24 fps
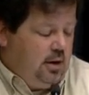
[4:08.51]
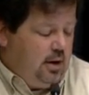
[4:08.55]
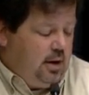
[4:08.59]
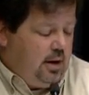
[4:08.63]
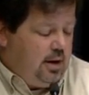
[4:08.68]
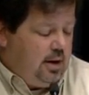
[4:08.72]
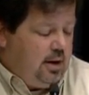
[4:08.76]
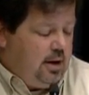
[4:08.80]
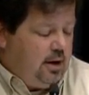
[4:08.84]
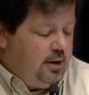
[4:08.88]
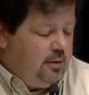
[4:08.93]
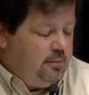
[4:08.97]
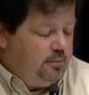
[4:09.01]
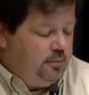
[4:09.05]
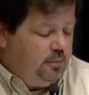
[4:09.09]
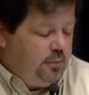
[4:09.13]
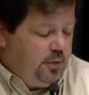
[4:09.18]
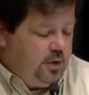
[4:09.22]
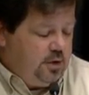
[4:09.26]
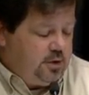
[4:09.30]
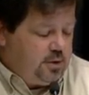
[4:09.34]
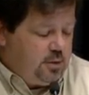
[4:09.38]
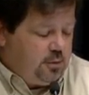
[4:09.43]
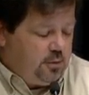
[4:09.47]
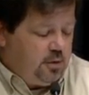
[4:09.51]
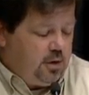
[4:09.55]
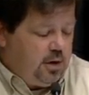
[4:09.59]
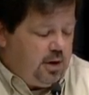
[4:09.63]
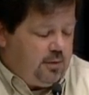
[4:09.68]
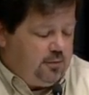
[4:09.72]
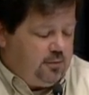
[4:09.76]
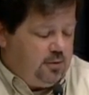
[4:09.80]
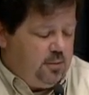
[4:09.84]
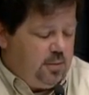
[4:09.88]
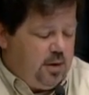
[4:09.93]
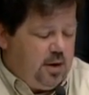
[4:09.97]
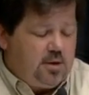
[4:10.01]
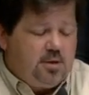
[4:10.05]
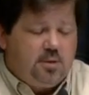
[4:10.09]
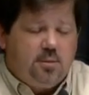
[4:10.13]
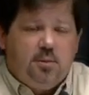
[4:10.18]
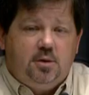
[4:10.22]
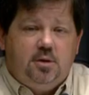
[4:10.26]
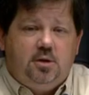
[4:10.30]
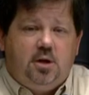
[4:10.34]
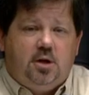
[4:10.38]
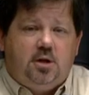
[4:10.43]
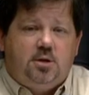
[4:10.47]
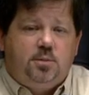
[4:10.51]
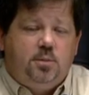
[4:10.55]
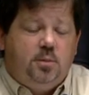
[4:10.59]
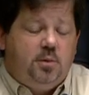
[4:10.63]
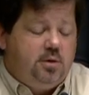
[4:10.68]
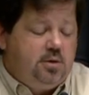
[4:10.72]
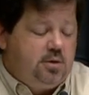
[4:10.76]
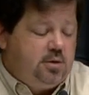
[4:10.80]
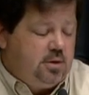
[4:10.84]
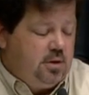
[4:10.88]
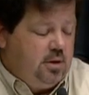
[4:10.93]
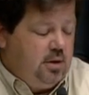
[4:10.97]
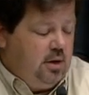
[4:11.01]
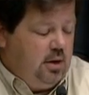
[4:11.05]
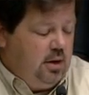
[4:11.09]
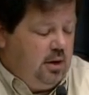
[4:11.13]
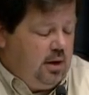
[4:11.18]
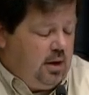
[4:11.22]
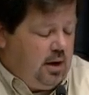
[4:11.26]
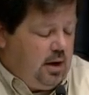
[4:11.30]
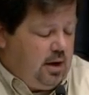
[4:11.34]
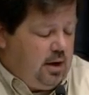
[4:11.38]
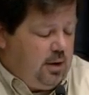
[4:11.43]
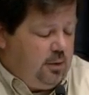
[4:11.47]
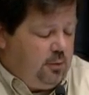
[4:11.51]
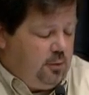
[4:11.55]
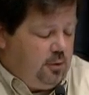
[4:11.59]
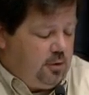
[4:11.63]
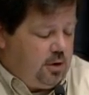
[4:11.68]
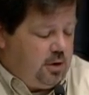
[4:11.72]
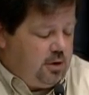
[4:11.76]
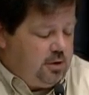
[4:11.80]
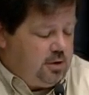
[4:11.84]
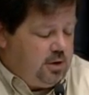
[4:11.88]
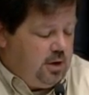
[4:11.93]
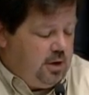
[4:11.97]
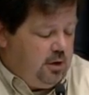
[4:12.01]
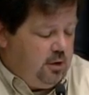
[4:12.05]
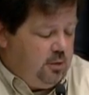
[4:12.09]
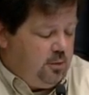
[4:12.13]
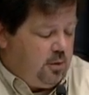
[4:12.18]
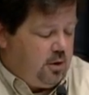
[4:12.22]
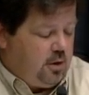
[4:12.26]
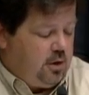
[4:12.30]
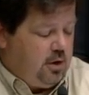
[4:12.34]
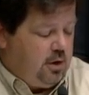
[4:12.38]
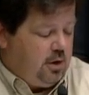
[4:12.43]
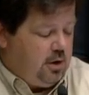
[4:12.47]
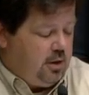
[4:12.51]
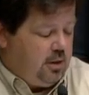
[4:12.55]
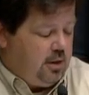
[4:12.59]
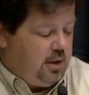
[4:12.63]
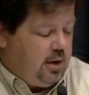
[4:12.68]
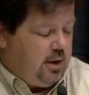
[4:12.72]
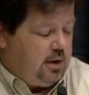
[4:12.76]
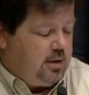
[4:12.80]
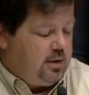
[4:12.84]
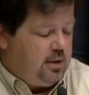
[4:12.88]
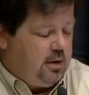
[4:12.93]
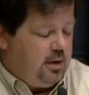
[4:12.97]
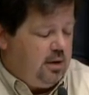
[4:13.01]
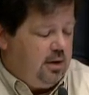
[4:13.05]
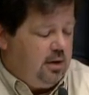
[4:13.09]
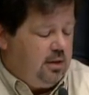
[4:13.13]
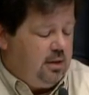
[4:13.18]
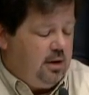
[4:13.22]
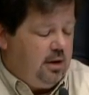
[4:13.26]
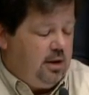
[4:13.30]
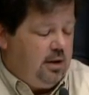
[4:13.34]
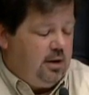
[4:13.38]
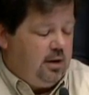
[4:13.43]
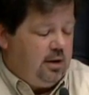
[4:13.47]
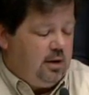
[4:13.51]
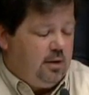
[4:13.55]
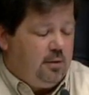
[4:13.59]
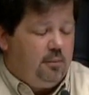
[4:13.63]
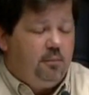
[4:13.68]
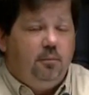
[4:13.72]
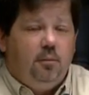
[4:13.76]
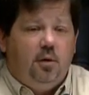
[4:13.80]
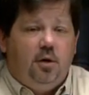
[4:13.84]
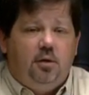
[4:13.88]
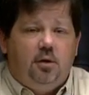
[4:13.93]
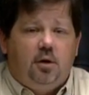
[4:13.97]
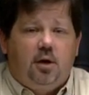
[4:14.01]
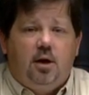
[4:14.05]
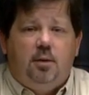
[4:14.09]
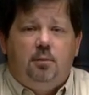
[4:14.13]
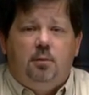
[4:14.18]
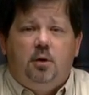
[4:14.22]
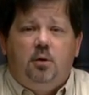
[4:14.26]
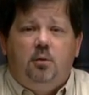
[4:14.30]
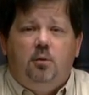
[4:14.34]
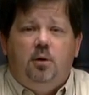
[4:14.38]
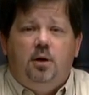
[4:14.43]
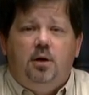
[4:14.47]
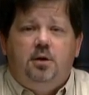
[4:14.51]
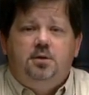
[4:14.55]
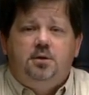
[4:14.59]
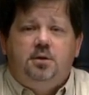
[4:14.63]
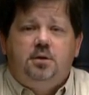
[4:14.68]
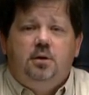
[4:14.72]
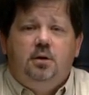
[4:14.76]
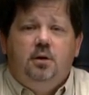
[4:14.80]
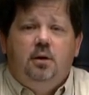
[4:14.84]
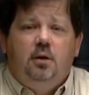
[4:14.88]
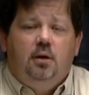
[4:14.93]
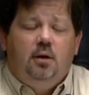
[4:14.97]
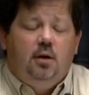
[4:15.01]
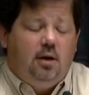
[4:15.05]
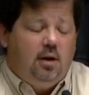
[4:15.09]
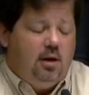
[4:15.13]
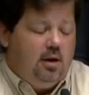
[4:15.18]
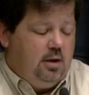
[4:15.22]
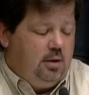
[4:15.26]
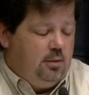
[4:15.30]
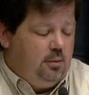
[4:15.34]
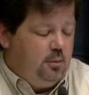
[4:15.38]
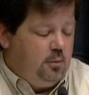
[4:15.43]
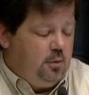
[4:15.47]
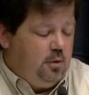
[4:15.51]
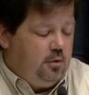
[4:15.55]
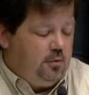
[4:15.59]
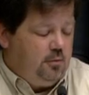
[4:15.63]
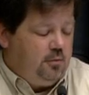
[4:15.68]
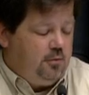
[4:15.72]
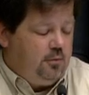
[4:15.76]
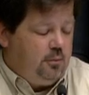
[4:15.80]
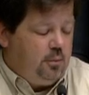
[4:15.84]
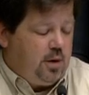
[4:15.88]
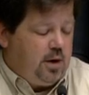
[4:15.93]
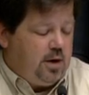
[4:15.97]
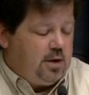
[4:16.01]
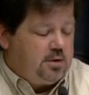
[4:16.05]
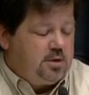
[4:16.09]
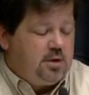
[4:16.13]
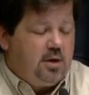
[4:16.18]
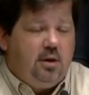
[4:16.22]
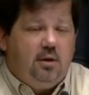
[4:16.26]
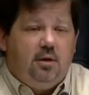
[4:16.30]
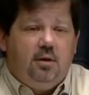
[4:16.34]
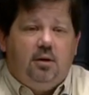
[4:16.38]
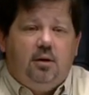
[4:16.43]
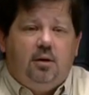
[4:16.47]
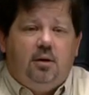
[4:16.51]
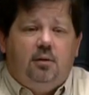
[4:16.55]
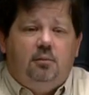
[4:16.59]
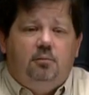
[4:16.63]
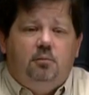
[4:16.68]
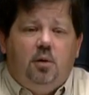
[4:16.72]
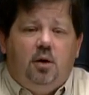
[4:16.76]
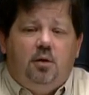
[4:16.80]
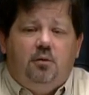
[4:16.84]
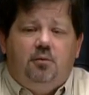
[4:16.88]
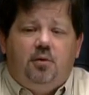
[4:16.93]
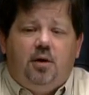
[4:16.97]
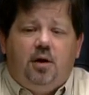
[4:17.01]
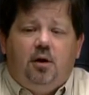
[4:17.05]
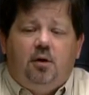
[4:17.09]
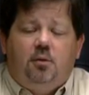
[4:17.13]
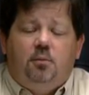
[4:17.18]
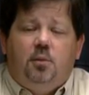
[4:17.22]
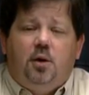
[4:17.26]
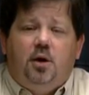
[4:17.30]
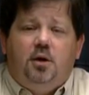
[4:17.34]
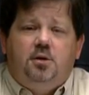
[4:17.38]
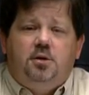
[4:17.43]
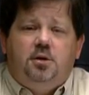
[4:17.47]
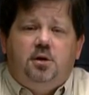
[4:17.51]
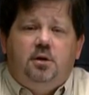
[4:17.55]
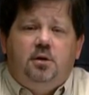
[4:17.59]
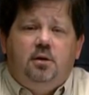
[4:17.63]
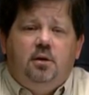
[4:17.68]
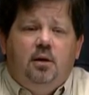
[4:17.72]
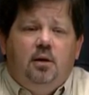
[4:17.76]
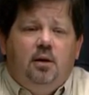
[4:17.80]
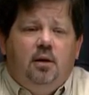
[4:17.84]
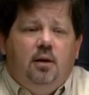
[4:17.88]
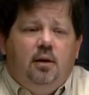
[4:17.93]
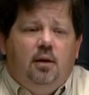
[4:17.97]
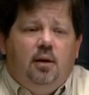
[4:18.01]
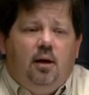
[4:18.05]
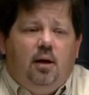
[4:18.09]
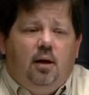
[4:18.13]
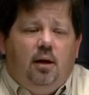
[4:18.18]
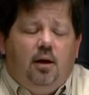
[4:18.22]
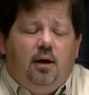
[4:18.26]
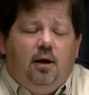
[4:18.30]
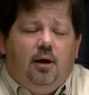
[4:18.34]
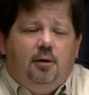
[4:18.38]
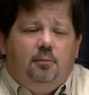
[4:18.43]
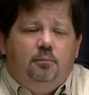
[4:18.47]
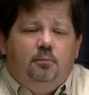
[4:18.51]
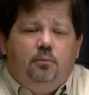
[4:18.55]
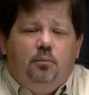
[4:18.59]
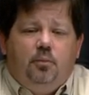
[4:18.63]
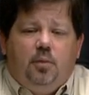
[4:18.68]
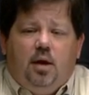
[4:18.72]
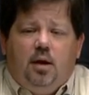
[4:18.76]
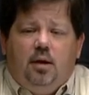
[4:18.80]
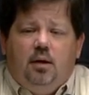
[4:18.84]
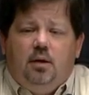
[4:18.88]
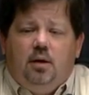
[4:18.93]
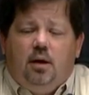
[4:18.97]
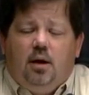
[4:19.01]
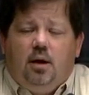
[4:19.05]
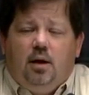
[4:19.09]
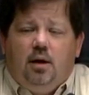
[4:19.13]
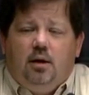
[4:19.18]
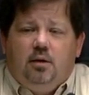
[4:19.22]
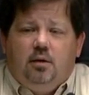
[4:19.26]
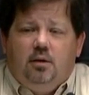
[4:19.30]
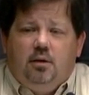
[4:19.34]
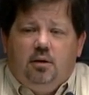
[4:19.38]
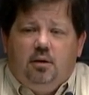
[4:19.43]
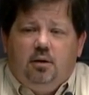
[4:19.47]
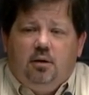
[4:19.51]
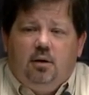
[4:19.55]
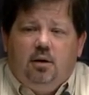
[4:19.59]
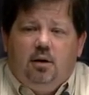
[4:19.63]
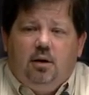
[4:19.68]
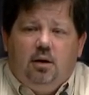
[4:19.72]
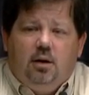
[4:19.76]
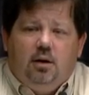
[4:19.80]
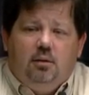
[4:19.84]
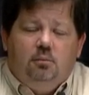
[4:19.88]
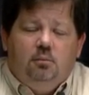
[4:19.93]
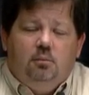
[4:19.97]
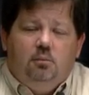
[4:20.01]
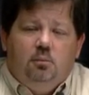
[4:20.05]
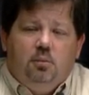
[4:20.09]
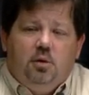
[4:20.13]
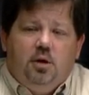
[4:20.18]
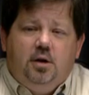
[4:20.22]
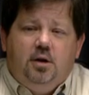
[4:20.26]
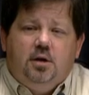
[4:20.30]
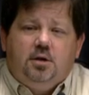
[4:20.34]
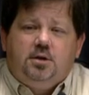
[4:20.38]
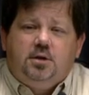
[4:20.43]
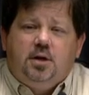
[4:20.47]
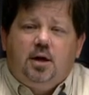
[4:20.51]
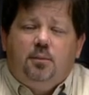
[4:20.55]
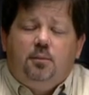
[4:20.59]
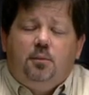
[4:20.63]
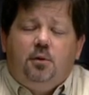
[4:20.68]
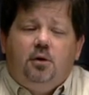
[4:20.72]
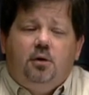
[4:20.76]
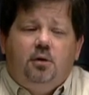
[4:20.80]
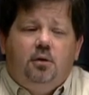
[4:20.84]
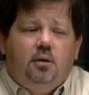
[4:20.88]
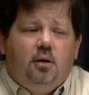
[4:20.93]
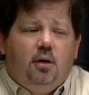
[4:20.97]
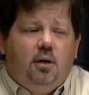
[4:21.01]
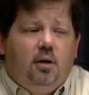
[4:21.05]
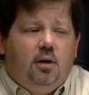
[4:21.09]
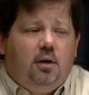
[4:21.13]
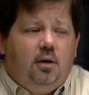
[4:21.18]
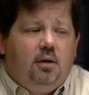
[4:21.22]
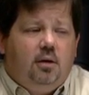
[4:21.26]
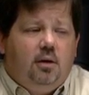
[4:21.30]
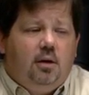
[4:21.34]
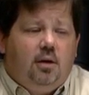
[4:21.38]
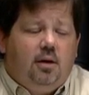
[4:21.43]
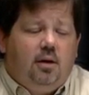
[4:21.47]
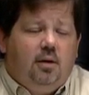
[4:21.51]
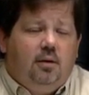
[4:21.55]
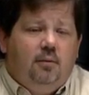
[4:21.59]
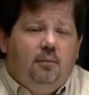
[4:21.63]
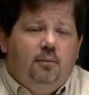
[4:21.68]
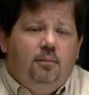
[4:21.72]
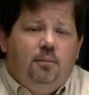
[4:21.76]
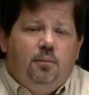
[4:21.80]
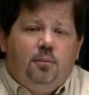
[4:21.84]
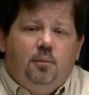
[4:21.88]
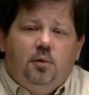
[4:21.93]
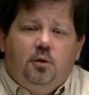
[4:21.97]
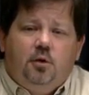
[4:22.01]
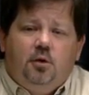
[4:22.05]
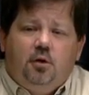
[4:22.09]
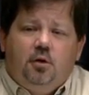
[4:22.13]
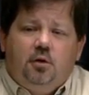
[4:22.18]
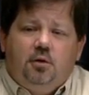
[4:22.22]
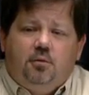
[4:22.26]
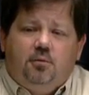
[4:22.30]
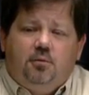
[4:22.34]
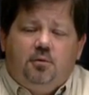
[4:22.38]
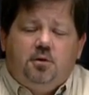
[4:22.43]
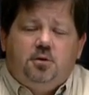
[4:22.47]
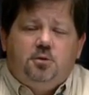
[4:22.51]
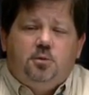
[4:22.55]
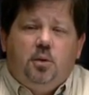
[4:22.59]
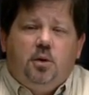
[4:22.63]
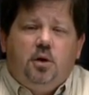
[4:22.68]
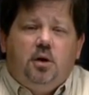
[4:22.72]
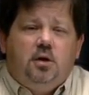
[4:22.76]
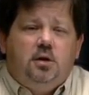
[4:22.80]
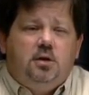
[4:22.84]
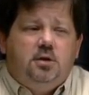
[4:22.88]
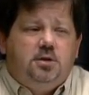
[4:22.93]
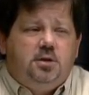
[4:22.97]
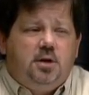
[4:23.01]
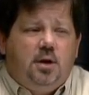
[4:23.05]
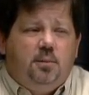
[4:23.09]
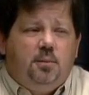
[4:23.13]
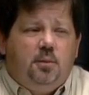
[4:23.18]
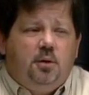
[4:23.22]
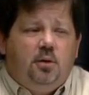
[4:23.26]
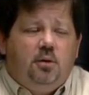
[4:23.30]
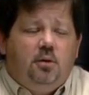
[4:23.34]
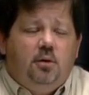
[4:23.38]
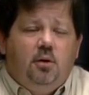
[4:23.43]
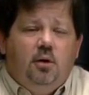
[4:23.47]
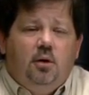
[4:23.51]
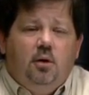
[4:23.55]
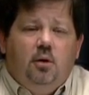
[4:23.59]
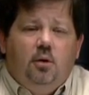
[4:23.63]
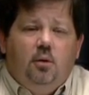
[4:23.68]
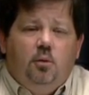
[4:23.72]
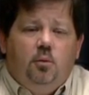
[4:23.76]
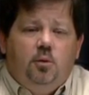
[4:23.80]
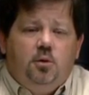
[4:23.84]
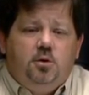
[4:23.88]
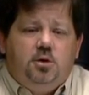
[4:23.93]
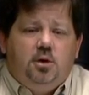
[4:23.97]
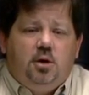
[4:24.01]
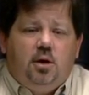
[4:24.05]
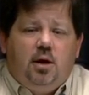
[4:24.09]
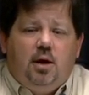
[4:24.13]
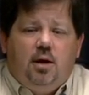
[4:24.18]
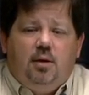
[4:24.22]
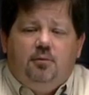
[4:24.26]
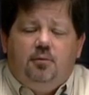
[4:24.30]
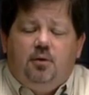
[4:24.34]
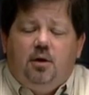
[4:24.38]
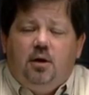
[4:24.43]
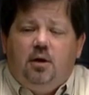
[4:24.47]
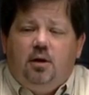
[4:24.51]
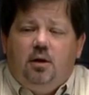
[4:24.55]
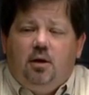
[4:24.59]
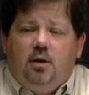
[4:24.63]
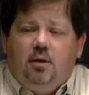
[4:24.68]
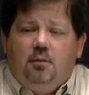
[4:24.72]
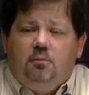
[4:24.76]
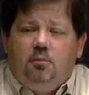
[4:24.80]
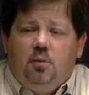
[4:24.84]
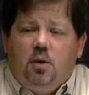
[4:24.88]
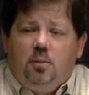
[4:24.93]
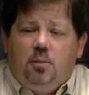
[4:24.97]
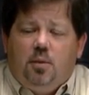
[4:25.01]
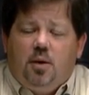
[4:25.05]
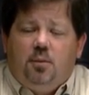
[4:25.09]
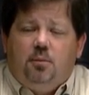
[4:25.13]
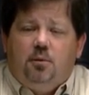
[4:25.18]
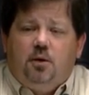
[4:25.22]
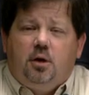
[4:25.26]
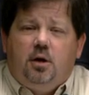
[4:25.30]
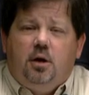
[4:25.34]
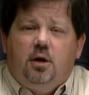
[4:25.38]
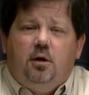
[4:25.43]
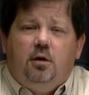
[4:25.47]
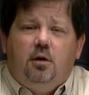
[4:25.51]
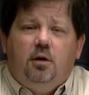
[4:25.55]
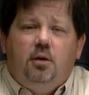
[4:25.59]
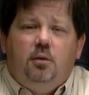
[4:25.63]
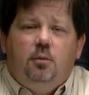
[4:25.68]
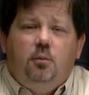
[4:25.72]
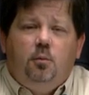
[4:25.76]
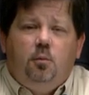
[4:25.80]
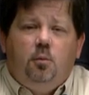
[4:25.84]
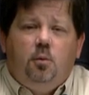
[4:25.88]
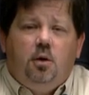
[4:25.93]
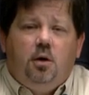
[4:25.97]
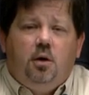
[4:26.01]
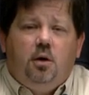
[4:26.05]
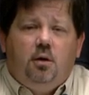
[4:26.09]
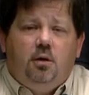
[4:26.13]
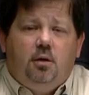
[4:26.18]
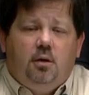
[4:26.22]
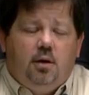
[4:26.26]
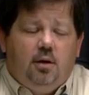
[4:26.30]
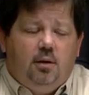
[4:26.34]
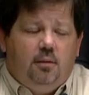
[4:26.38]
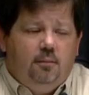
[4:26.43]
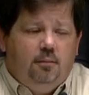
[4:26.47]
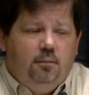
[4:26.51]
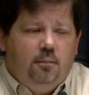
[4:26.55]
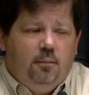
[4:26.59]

Um, so we have to make some adjustments. Uh, we'll continue working on that in the uh, in the coming weeks, and we'll pass a, uh, a final budget um, uh, in mid December. And uh, during the first week of December, we should have a, uh, a public hearing where uh,